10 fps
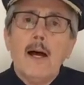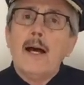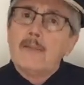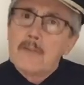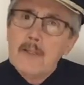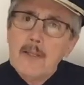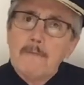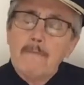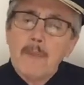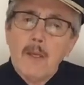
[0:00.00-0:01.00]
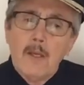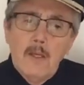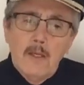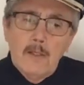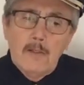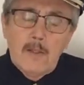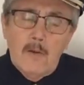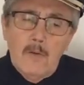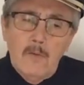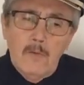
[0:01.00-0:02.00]
I see.
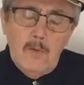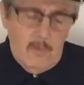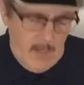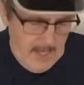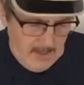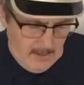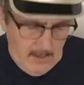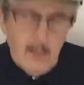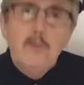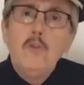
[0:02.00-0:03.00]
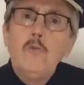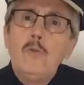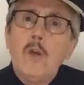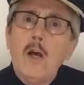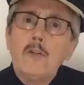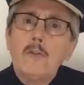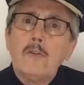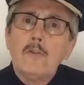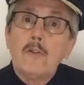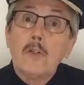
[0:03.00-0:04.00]
So you got
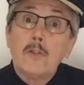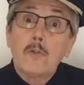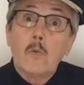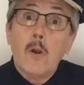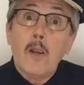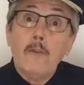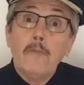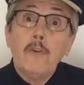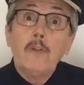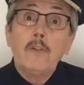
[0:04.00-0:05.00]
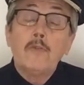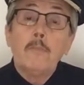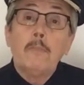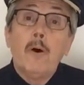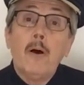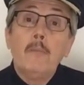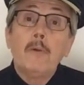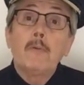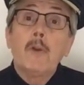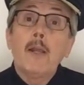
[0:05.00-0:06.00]
the square footage from
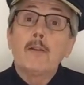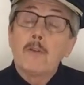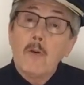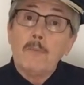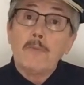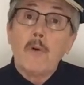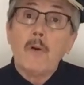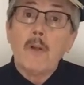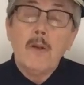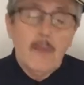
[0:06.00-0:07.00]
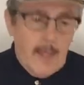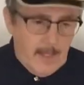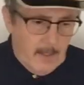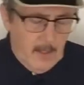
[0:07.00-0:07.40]
public records. Oh, I'm sorry to hear that.